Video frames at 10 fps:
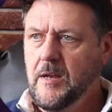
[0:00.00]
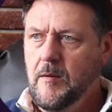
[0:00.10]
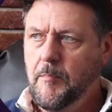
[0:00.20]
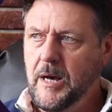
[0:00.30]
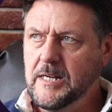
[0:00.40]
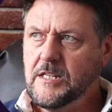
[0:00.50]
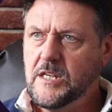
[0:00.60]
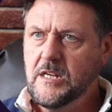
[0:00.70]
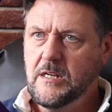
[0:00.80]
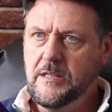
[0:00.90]

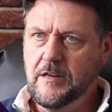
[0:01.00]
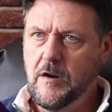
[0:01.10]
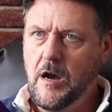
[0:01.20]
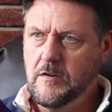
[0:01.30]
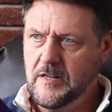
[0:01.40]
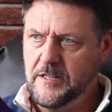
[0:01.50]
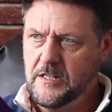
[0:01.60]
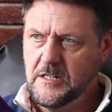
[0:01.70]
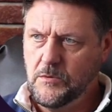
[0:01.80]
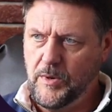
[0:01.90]
But there are
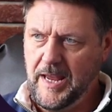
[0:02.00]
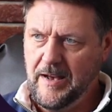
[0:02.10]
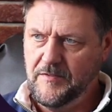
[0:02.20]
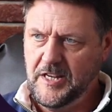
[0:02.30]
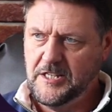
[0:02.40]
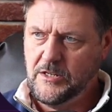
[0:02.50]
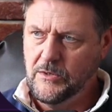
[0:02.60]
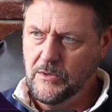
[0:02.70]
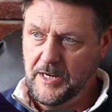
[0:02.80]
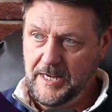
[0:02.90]
others. We have
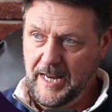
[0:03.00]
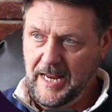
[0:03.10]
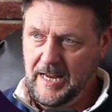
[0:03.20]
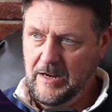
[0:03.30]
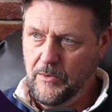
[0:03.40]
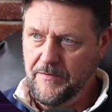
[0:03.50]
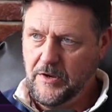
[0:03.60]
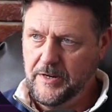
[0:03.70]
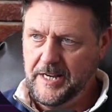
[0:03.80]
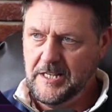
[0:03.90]
Discord in here, we've
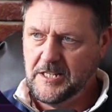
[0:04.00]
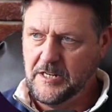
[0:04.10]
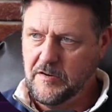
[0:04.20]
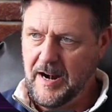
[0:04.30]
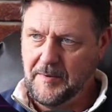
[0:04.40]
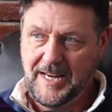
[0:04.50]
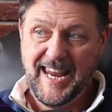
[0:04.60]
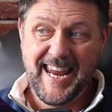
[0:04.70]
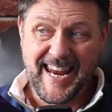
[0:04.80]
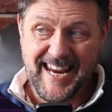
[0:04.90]
got Instagram,
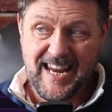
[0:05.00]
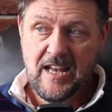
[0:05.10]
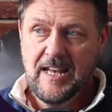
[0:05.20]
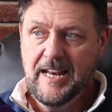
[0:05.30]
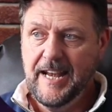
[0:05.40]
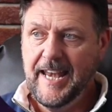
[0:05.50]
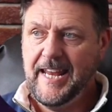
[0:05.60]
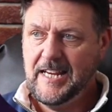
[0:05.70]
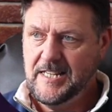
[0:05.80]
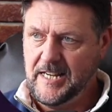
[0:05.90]
Kick,
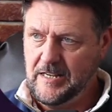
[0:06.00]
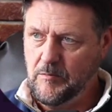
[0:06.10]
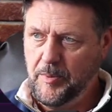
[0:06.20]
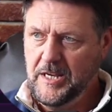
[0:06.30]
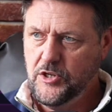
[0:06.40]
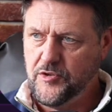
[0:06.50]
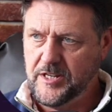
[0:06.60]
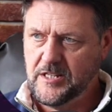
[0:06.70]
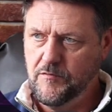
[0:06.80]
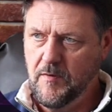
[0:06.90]
LinkedIn,
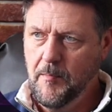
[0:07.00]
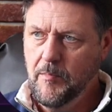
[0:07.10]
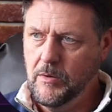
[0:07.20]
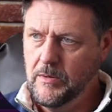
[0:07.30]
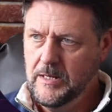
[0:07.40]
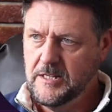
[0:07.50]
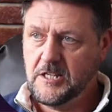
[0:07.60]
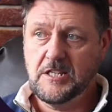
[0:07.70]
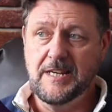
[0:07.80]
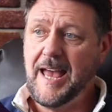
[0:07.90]
Pinterest, Rumble,
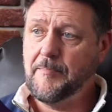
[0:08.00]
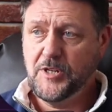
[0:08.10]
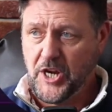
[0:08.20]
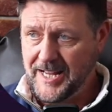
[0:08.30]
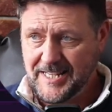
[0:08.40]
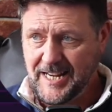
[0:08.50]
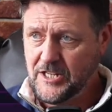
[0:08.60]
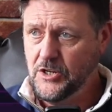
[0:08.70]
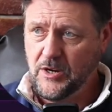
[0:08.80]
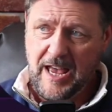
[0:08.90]
Snapchat,
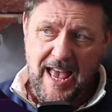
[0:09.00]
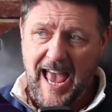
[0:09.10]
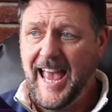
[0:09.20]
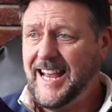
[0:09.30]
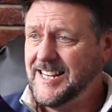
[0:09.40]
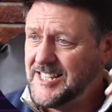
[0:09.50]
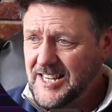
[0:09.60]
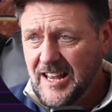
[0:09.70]
TikTok, X,